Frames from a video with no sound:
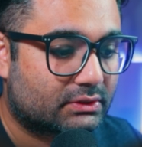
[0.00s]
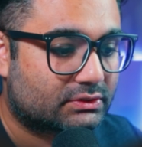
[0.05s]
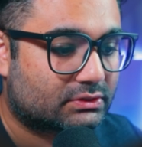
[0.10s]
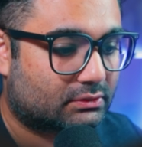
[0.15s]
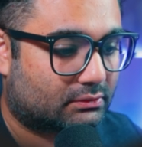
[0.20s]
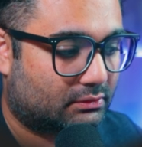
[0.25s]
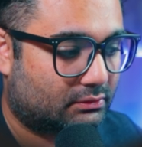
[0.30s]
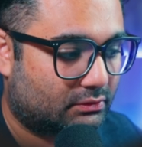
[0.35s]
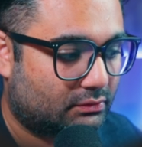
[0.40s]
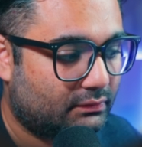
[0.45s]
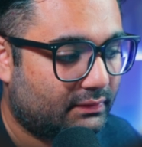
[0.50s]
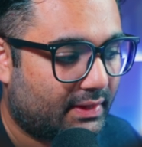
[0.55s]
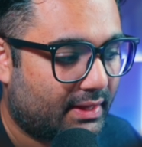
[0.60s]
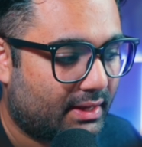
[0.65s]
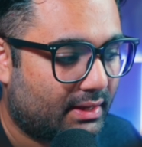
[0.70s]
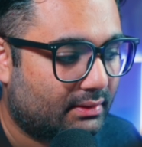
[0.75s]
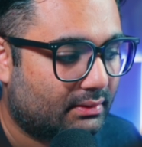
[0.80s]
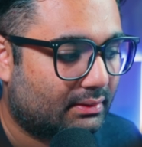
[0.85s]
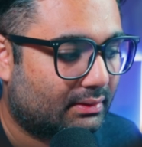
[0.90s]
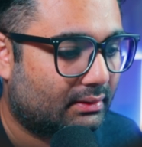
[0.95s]
So to do
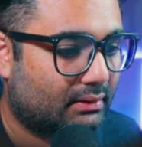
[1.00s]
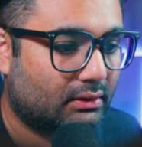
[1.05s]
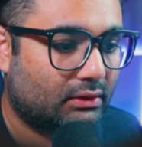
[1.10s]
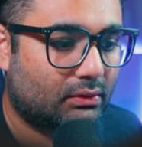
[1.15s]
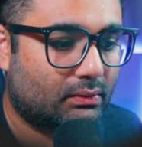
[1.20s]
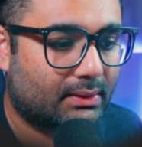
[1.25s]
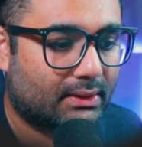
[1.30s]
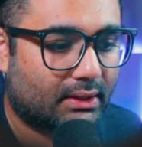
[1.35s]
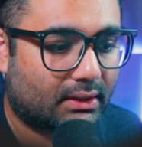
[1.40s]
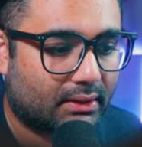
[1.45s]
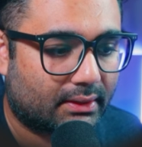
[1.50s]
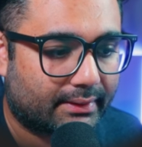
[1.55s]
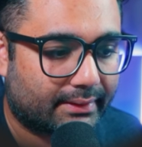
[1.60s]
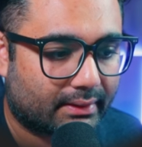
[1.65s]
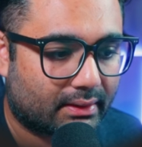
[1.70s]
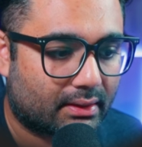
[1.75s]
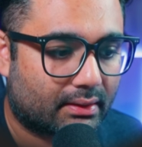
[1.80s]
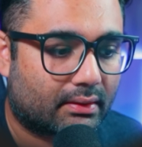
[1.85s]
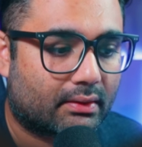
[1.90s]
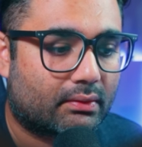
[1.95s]
that, you can
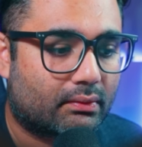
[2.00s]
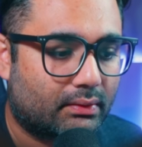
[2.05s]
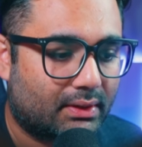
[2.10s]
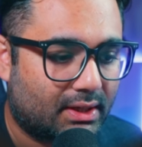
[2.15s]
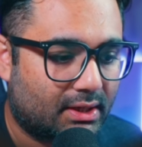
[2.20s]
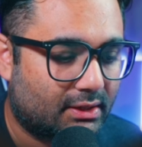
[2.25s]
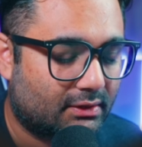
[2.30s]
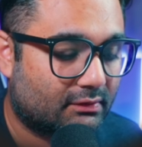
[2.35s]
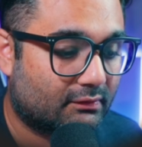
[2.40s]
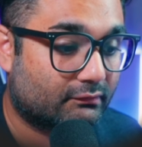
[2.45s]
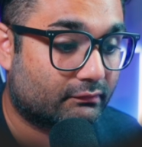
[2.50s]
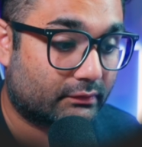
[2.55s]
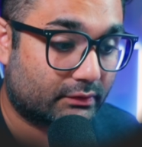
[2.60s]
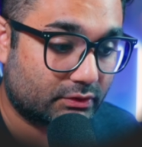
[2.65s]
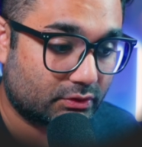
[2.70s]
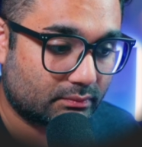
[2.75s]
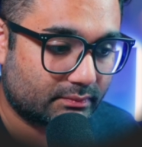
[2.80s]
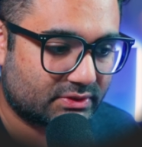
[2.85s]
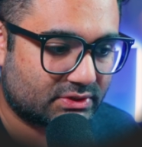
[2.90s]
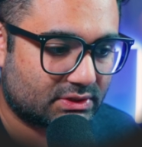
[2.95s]
click create
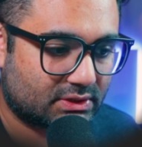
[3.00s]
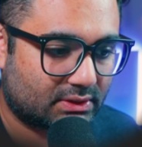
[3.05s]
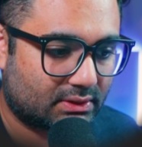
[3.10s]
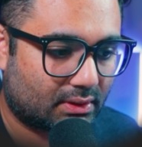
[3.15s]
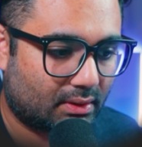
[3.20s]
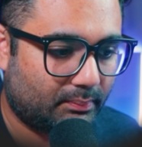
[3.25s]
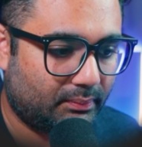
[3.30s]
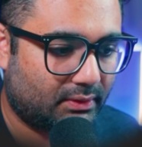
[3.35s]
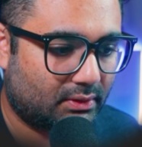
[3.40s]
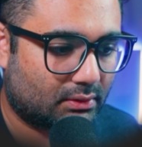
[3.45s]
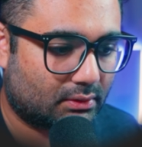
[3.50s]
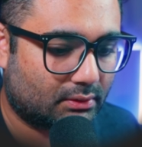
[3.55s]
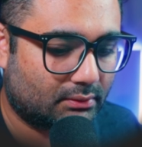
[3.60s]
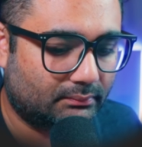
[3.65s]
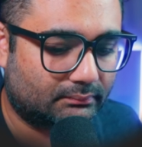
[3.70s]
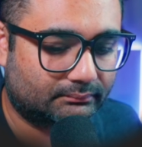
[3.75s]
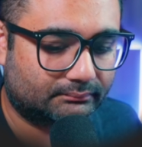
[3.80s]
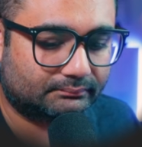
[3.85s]
virtual machine up here.